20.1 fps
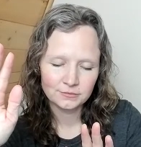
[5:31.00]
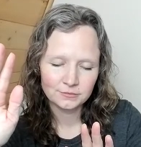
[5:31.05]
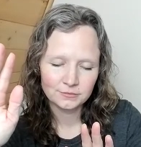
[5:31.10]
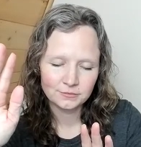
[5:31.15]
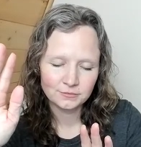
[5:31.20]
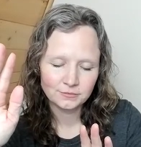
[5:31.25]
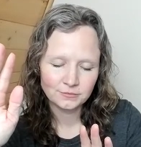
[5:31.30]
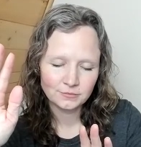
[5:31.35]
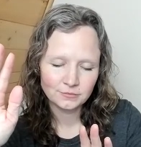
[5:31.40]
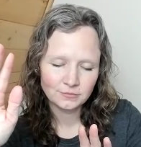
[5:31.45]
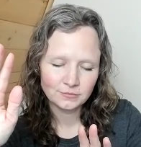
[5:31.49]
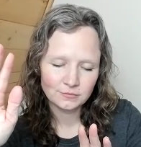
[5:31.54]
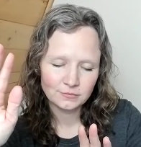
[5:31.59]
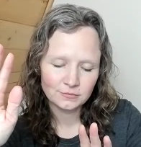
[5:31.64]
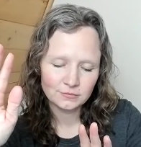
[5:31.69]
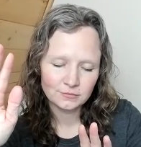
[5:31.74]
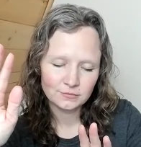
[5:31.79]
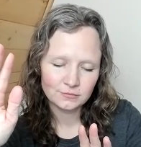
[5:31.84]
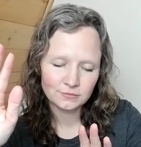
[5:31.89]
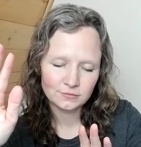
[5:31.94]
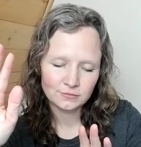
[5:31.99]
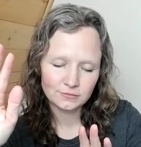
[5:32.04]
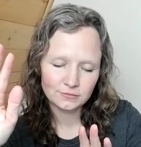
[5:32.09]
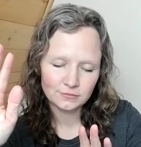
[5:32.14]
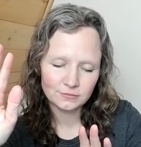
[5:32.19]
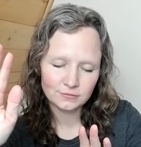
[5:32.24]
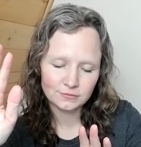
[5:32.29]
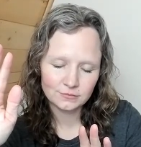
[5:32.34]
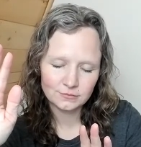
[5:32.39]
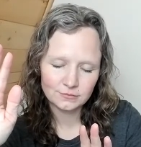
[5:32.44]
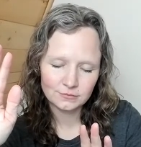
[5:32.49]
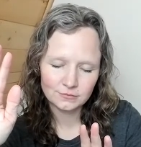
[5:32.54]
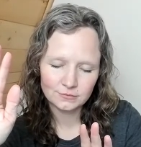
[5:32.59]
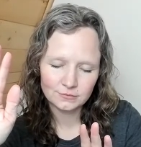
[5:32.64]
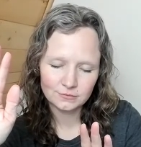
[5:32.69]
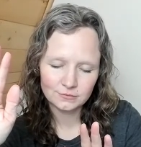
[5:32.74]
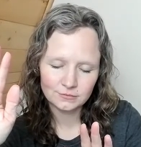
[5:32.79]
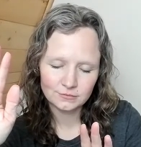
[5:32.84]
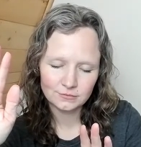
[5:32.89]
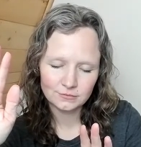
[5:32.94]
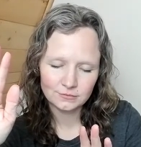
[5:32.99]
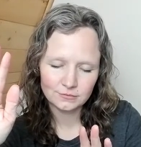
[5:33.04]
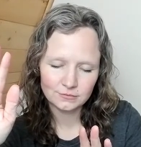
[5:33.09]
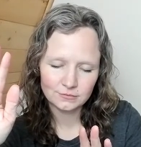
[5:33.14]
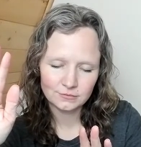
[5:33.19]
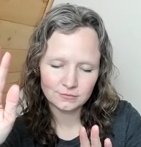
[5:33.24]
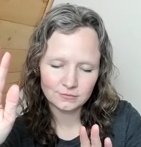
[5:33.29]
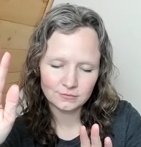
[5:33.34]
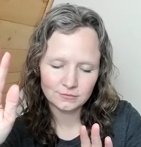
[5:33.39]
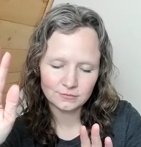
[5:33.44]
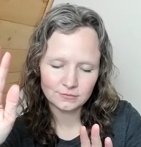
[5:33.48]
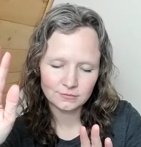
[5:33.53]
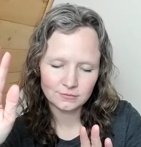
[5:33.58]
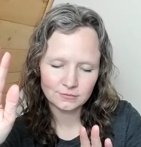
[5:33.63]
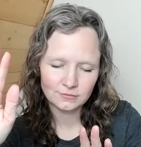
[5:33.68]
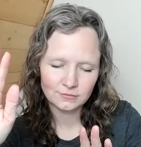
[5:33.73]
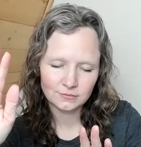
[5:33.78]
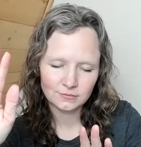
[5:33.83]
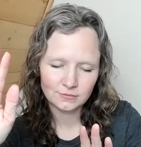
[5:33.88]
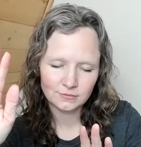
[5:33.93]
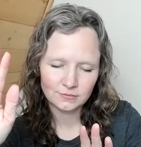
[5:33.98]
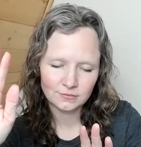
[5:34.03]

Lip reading: (no one is talking)